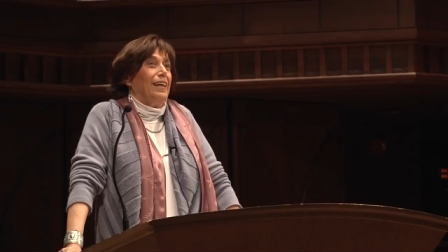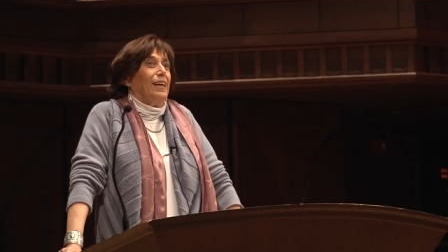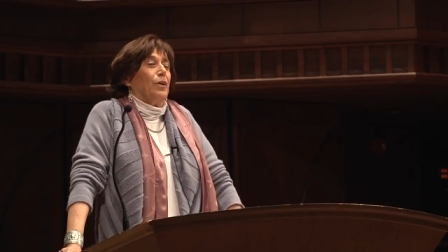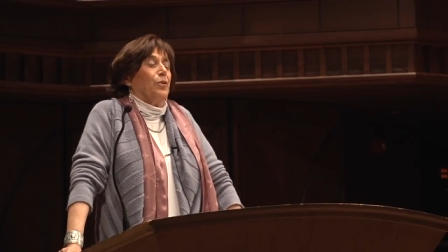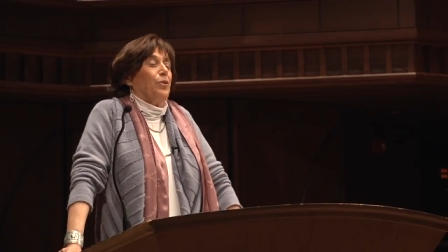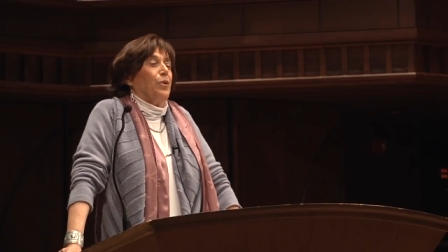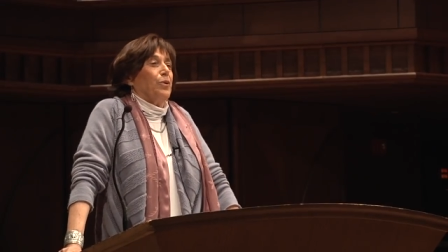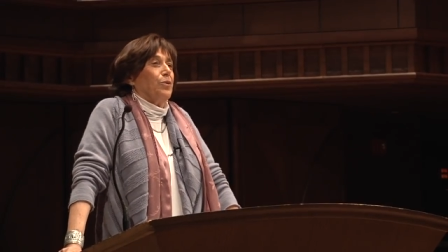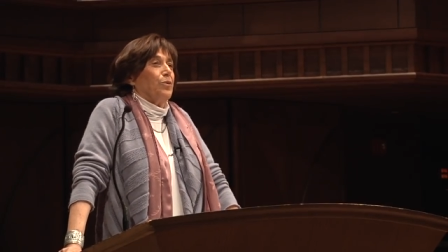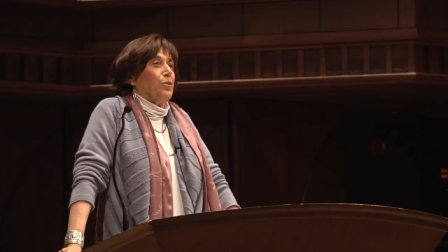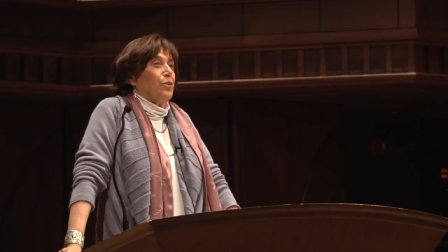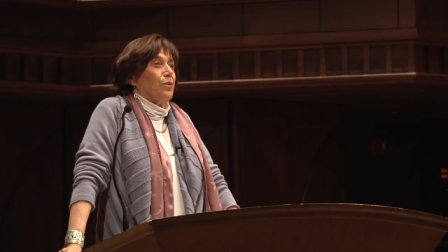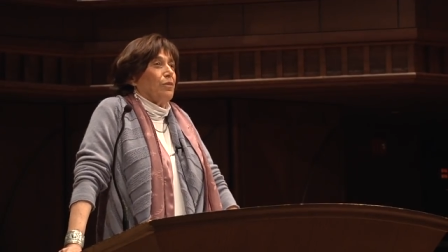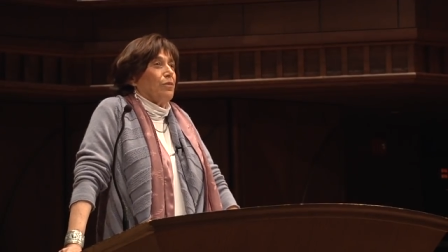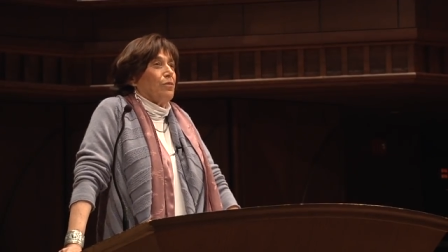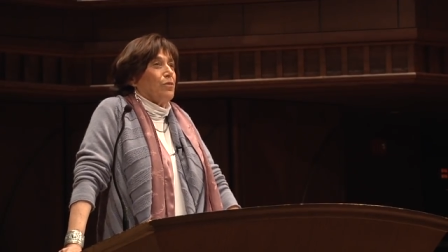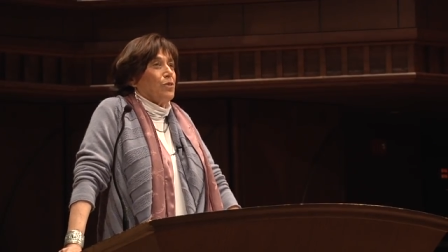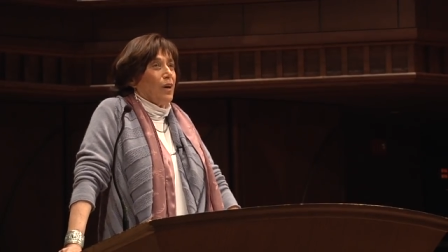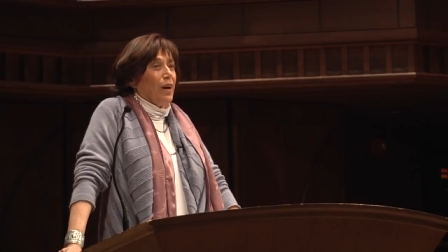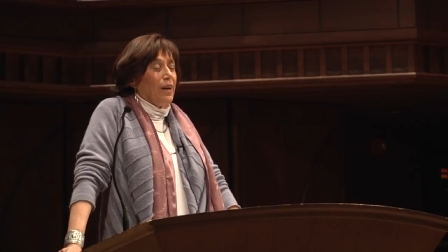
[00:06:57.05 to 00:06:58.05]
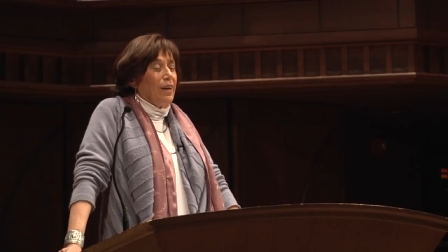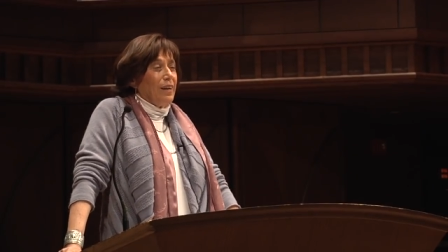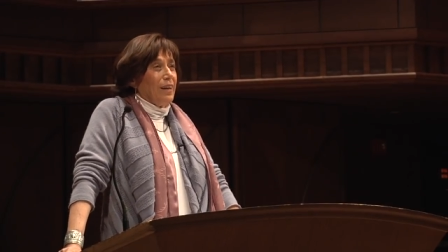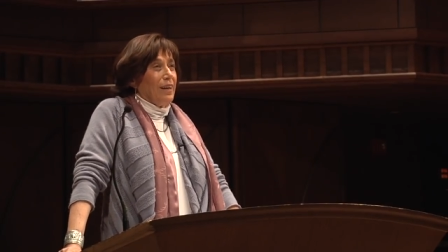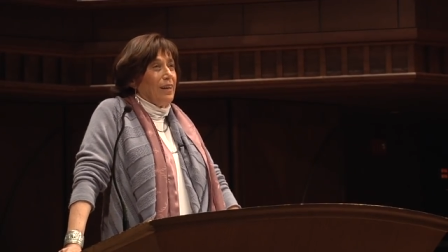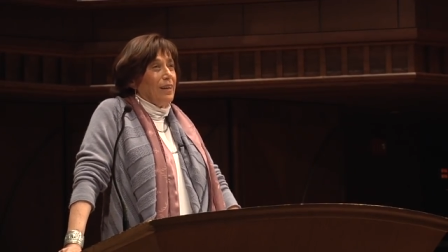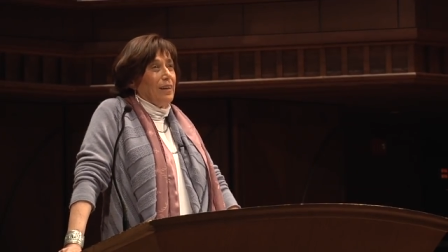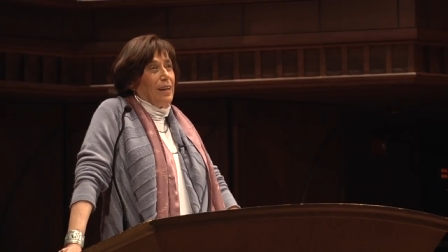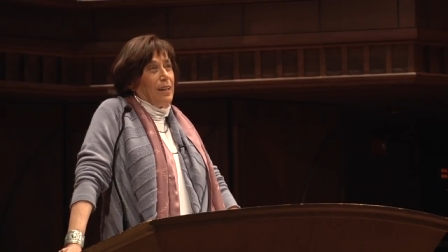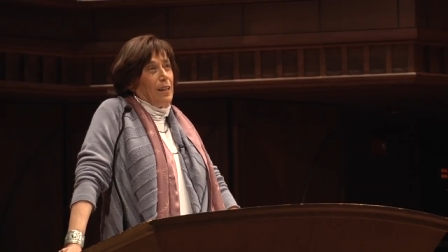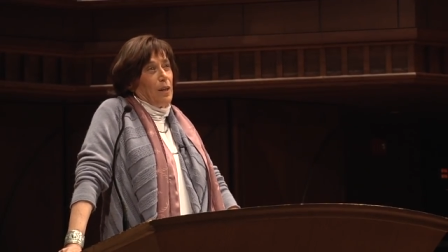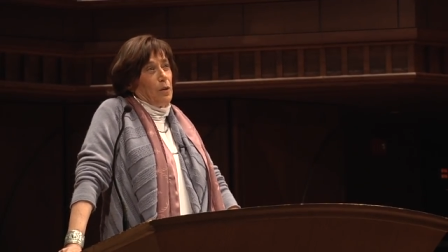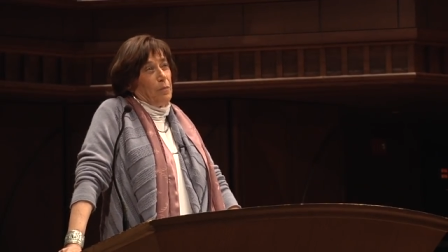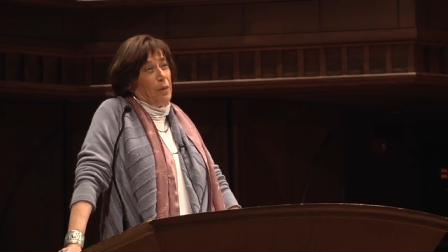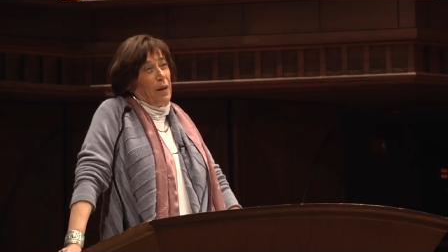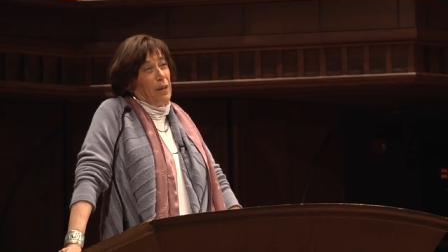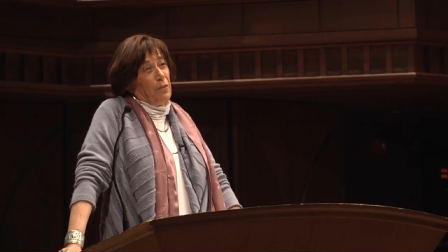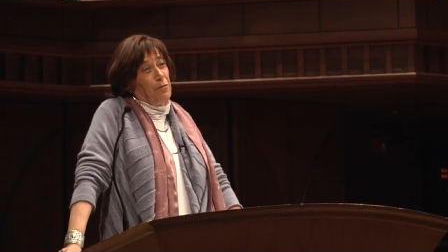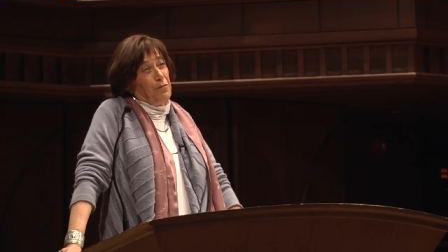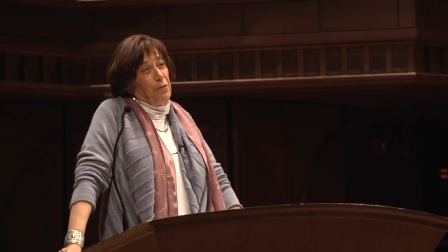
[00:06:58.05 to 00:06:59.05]
going to China, and there
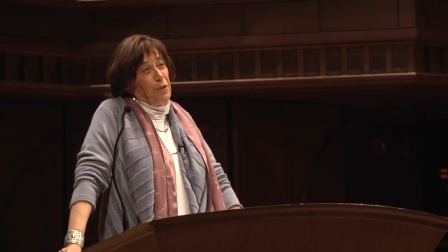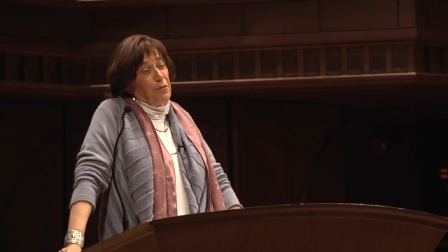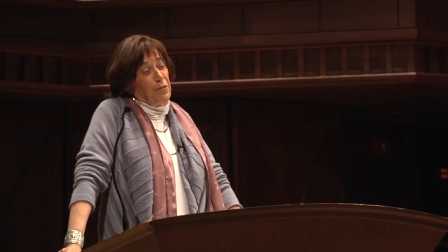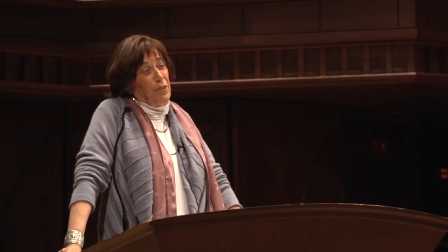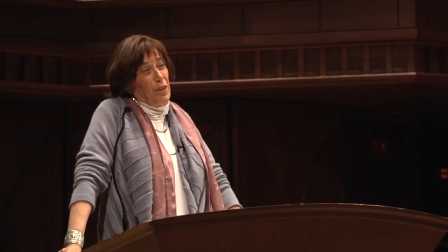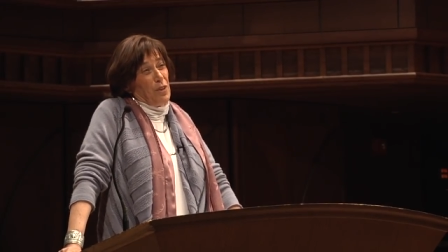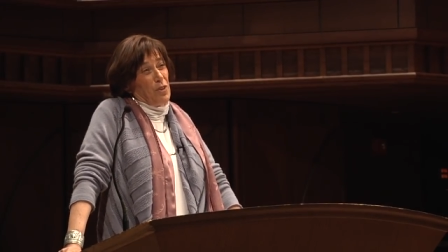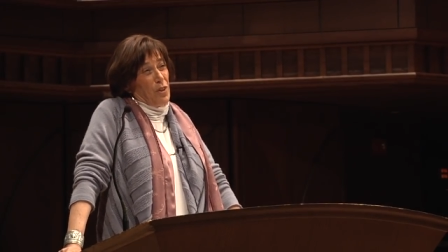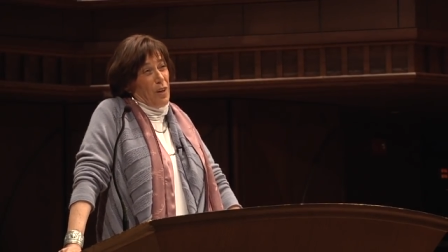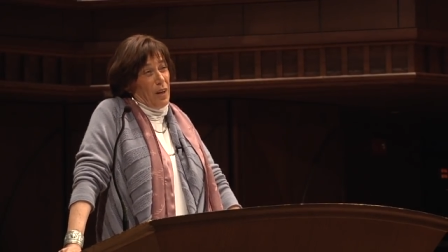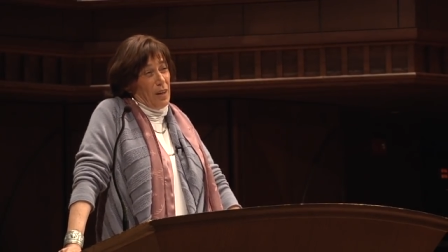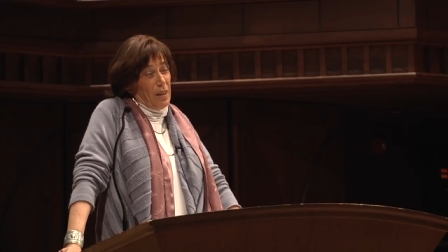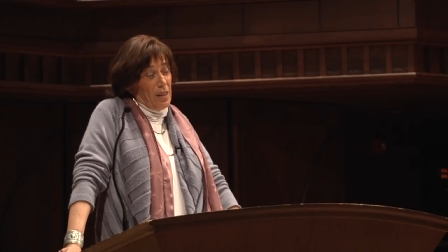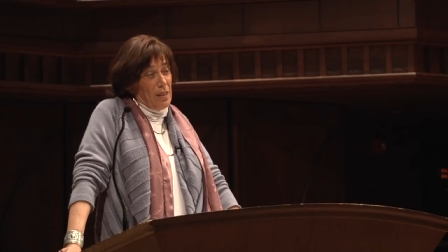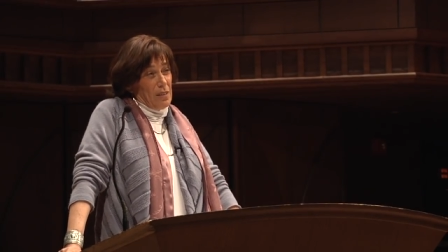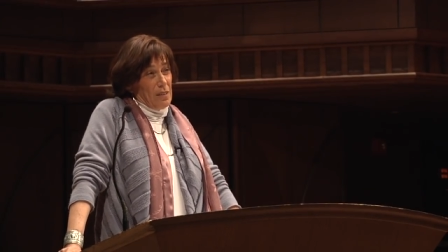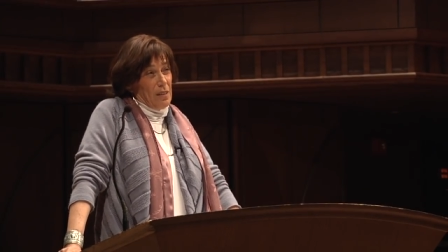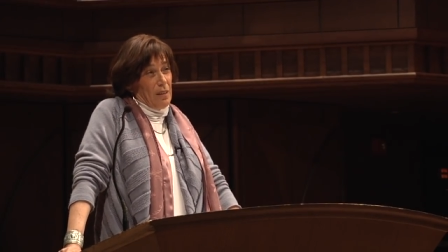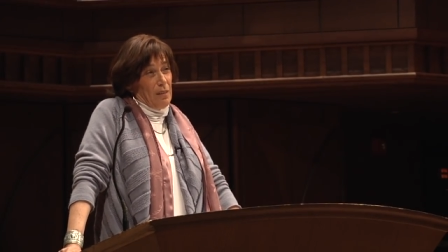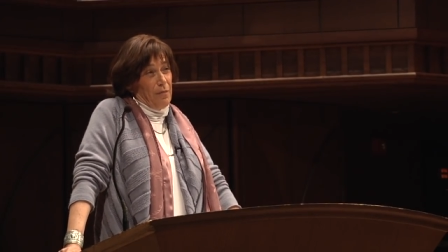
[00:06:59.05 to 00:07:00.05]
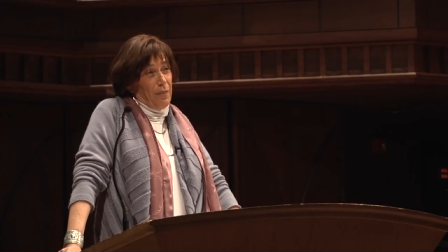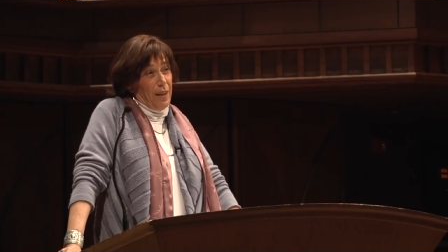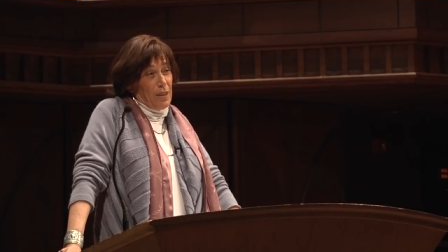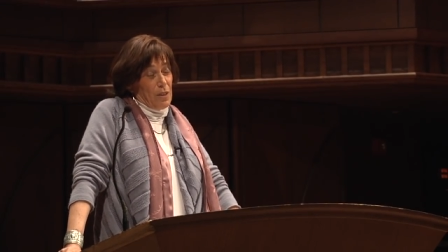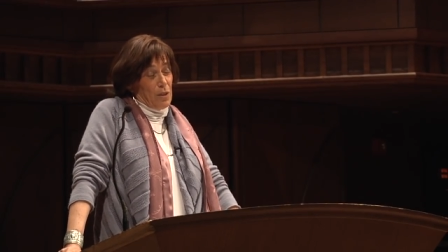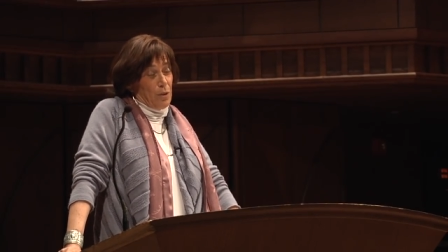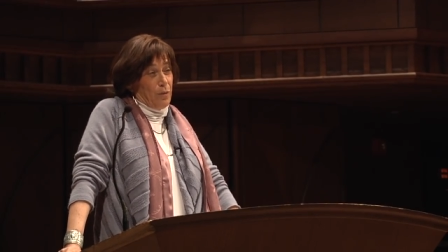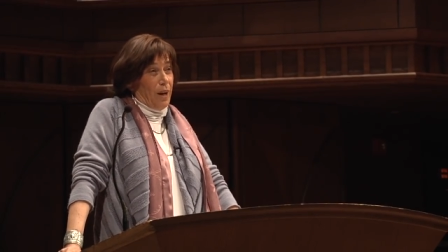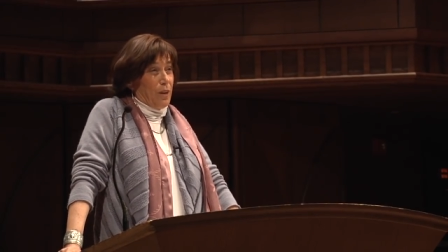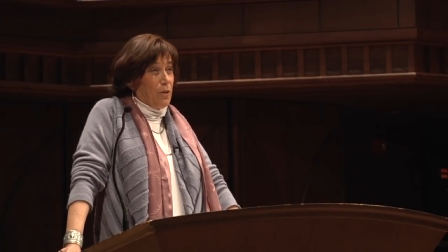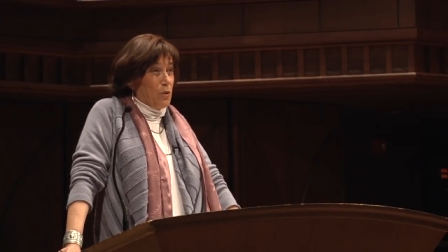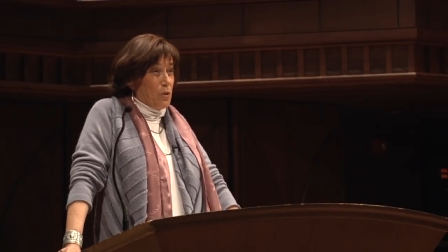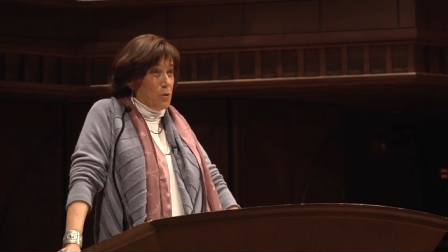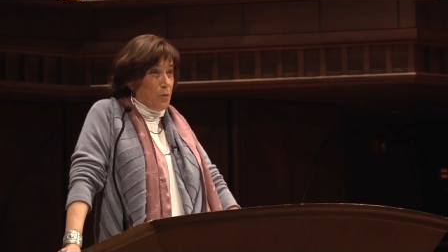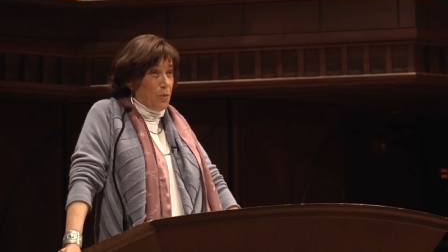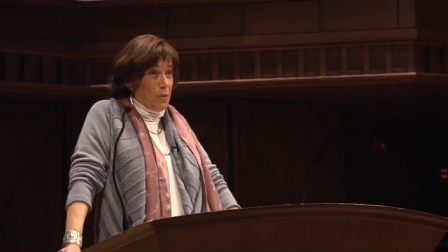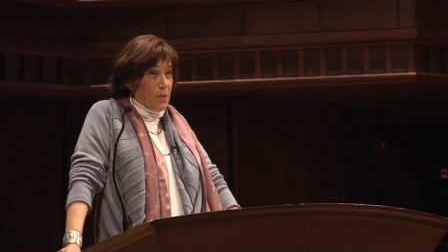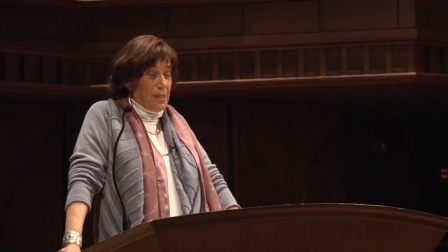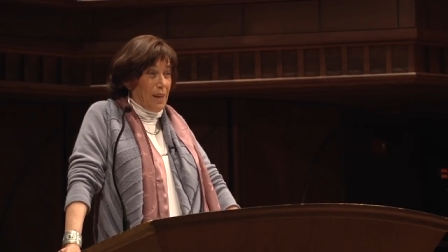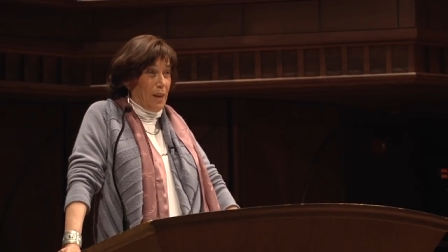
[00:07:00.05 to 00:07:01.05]
were about 50 Chinese advanced graduate
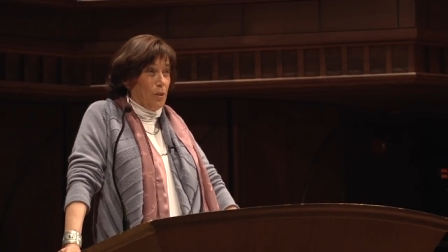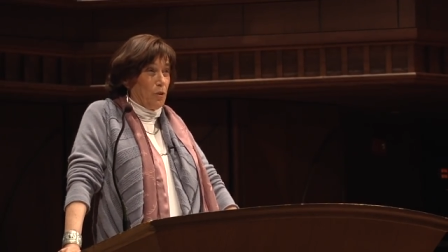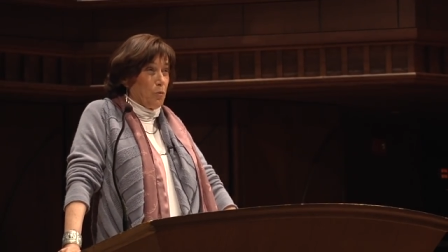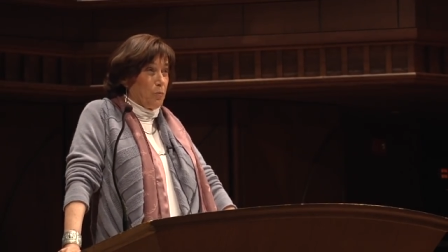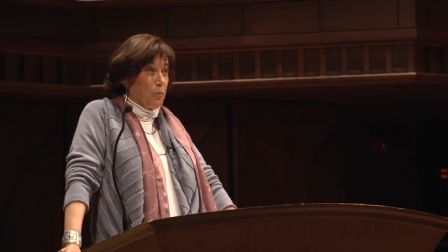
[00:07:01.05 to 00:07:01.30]
students sent to